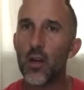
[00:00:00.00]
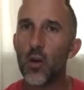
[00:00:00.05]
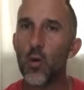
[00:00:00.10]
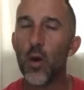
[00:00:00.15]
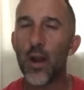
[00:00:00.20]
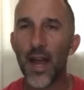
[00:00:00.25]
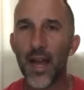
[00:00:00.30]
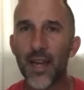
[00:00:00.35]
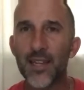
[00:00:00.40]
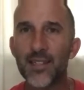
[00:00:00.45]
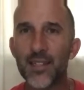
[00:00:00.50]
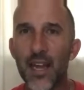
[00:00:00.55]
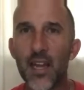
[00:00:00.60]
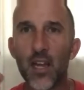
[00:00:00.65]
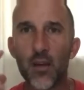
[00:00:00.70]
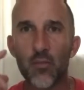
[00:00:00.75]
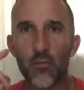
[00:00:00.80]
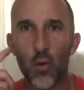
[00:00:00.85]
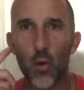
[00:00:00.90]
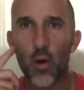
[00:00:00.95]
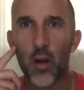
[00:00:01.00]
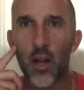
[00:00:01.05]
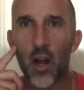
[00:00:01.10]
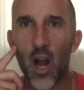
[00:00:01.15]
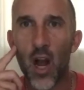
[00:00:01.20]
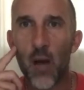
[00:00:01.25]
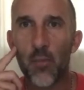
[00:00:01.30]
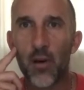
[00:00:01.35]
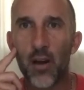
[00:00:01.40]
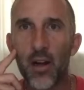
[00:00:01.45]
when I say good morning,
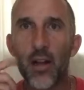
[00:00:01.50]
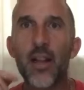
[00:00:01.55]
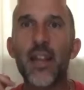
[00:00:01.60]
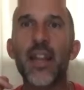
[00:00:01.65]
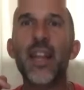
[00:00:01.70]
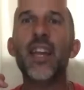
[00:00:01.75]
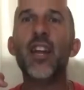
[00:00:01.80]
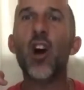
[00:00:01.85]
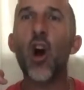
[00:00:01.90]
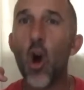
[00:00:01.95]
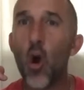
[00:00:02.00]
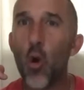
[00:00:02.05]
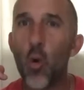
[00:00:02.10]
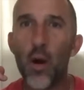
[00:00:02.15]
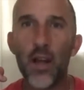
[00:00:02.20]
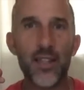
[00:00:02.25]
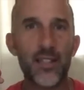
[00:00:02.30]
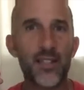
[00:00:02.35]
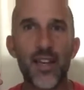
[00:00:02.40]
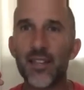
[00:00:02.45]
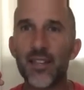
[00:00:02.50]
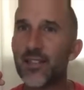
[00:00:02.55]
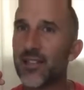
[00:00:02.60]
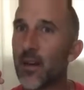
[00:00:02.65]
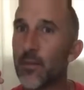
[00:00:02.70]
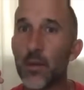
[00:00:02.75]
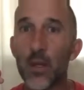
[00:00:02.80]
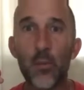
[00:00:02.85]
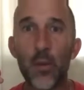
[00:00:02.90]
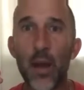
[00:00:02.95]
Abba, He always says
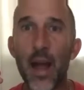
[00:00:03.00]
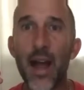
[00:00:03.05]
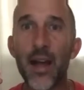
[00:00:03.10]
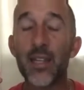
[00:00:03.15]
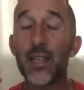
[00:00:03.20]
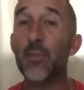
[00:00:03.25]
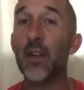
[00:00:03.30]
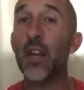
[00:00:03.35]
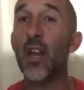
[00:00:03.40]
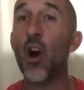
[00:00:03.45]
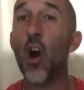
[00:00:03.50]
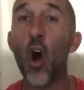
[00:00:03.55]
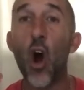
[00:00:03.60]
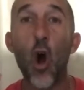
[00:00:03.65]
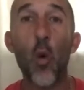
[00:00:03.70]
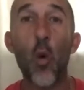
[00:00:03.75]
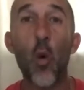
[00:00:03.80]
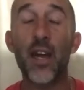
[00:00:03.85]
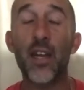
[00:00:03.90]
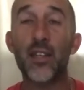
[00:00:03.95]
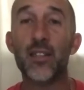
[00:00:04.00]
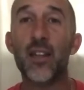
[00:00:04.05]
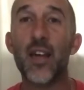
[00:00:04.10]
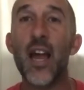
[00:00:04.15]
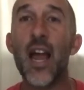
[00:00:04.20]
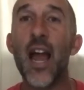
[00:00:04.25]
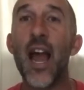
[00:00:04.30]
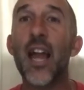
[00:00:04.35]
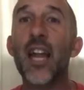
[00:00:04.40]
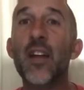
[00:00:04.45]
something back to me, always.
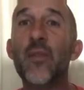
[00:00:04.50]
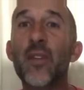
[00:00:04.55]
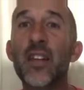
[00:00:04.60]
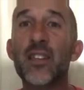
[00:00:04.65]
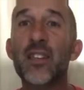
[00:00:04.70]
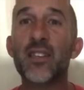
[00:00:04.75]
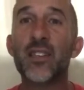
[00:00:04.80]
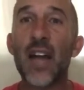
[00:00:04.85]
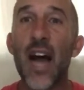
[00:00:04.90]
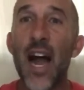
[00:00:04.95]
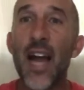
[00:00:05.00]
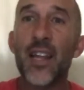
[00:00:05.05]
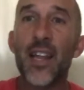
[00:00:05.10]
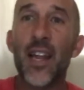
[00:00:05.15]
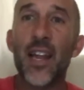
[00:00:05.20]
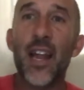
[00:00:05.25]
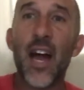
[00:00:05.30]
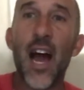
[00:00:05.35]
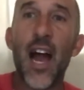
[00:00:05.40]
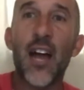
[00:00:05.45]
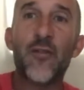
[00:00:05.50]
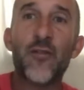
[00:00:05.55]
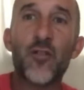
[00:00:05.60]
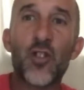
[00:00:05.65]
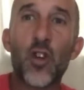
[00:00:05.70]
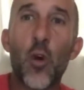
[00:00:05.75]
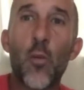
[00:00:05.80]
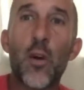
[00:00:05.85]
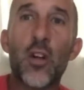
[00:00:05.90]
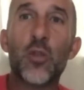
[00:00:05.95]
And if He's silent, I have
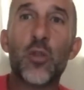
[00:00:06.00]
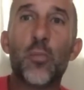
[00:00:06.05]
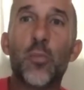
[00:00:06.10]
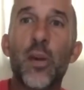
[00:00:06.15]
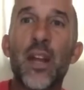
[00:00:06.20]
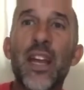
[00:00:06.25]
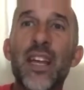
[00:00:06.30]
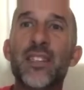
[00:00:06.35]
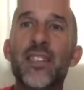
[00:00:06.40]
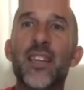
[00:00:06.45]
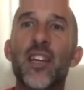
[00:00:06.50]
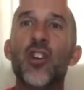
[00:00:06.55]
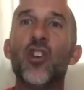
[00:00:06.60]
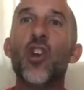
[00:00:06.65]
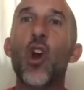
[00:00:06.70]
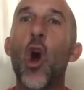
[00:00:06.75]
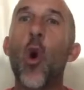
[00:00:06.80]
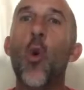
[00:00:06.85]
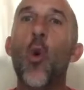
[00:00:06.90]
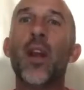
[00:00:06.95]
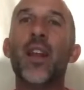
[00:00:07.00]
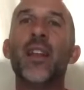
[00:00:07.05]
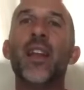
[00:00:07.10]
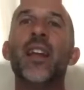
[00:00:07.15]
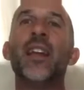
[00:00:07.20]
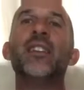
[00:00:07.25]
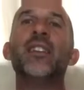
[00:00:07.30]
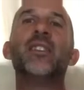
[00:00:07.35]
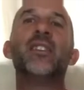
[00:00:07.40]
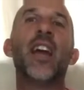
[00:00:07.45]
so much peace in knowing
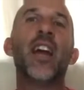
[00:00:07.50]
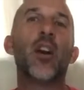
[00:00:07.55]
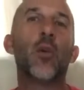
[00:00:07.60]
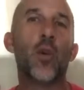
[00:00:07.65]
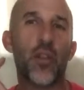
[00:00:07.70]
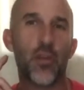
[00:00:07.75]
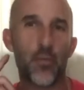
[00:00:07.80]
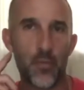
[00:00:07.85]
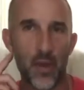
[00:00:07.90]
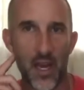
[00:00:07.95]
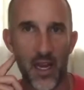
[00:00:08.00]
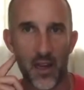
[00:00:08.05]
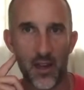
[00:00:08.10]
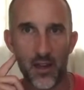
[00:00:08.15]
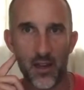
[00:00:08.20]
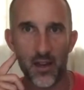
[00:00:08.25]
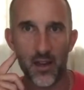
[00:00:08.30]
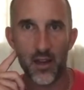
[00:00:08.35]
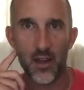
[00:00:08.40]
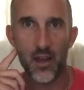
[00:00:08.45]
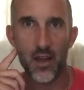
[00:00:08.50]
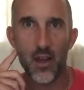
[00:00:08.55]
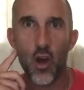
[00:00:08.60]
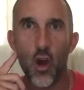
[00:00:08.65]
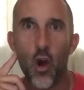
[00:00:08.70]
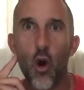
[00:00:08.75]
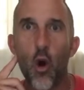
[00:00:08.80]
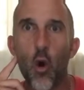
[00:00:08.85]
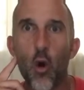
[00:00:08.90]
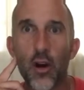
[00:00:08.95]
that He's there with me.
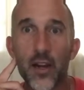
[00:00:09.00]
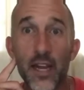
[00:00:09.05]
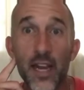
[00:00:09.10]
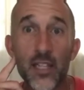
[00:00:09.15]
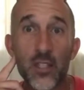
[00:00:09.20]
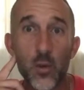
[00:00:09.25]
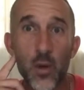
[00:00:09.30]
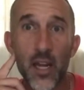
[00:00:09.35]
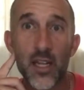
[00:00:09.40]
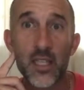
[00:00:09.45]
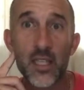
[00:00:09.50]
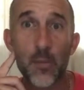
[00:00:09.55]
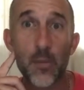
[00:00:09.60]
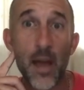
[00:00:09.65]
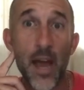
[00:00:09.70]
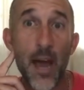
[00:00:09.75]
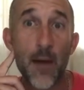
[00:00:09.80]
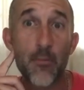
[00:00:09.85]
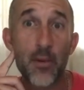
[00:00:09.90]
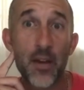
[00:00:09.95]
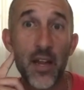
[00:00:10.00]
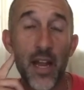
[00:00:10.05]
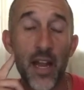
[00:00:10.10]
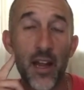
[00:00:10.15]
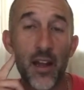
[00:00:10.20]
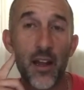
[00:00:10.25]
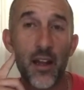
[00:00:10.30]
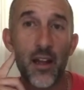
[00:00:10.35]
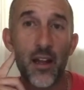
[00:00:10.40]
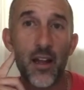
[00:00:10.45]
Or guess what ends up
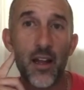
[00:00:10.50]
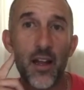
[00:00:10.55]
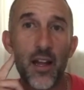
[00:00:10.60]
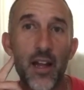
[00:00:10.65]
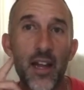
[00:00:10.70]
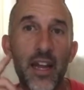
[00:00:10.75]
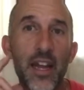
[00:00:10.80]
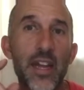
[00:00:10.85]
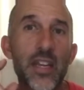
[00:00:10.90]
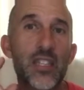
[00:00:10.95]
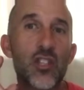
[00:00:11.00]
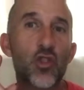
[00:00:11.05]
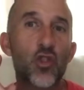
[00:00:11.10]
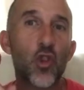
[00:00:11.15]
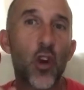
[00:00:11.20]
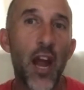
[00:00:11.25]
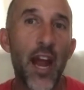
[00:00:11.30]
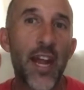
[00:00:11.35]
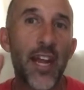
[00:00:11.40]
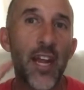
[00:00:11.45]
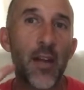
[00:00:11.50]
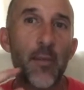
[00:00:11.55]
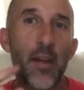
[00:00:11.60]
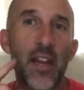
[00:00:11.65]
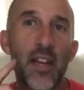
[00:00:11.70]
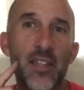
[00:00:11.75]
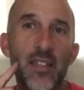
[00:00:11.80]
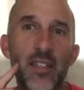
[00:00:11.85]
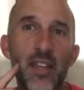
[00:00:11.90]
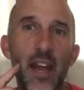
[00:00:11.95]
happening? He's training
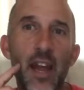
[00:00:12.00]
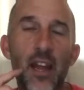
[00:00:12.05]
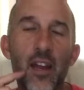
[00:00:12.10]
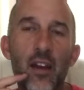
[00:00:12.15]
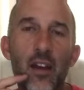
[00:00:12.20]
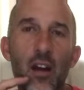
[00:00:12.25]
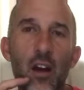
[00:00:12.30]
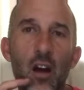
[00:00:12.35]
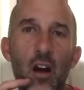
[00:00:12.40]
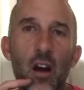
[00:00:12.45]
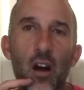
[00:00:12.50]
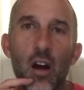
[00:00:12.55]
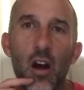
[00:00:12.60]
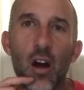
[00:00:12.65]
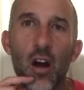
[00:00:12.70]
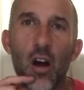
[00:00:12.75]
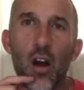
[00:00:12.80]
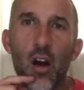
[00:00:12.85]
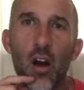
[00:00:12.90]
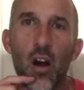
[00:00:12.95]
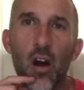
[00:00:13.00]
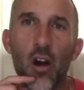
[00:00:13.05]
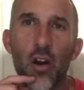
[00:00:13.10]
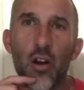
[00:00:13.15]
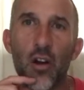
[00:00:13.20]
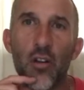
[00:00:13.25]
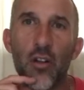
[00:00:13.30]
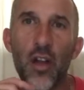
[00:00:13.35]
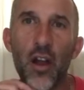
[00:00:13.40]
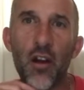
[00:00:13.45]
me to say, are
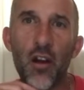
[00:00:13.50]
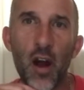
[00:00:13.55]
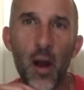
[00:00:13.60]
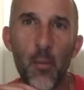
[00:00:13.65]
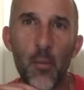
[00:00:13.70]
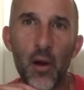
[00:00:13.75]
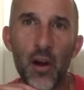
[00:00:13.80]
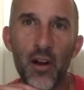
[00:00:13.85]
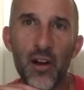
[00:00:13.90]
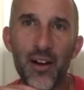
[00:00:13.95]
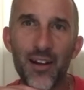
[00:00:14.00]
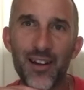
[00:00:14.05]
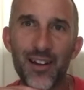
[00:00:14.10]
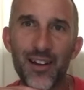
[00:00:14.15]
you there, Abba?